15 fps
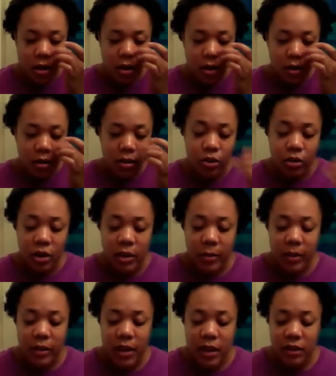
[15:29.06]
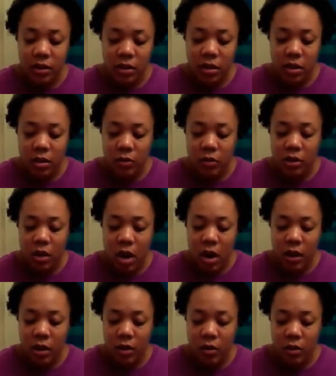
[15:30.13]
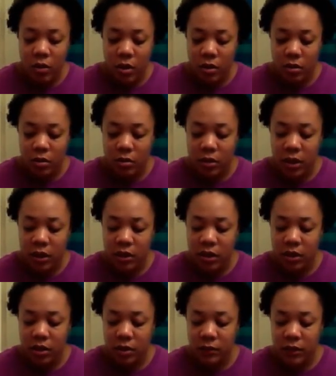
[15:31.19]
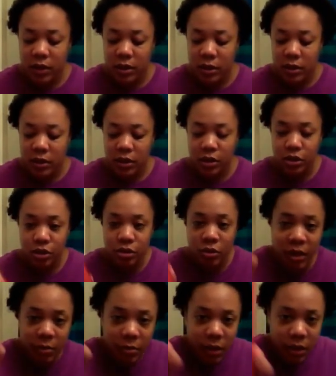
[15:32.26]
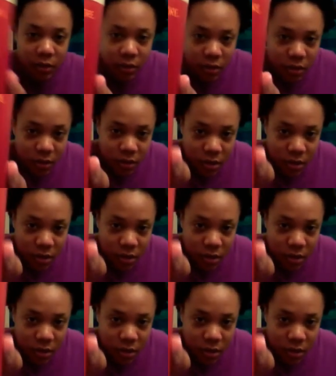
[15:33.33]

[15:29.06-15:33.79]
The Creme of Nature with Argan Oil Intensive Conditioning Treatment.